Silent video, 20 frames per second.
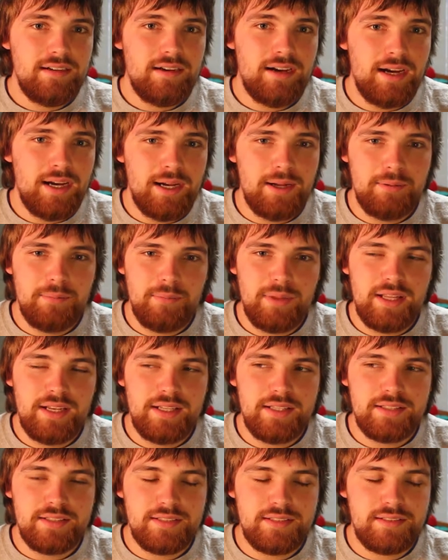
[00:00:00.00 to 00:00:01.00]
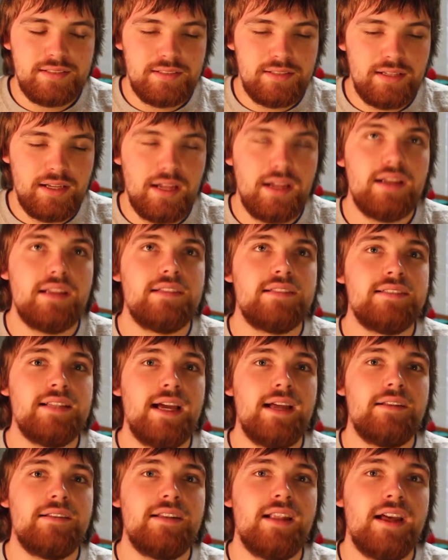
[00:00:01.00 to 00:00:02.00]
And it's
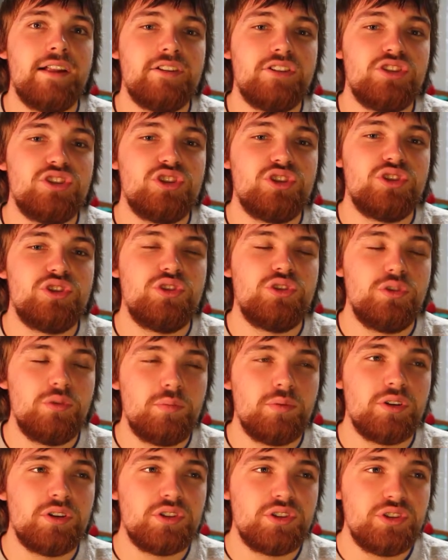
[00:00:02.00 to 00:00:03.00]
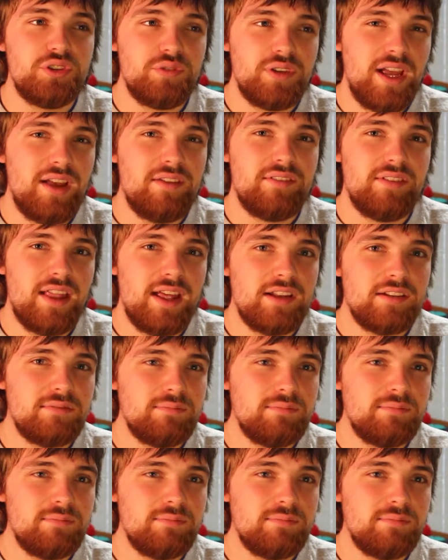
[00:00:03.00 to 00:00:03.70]
not super soon after that,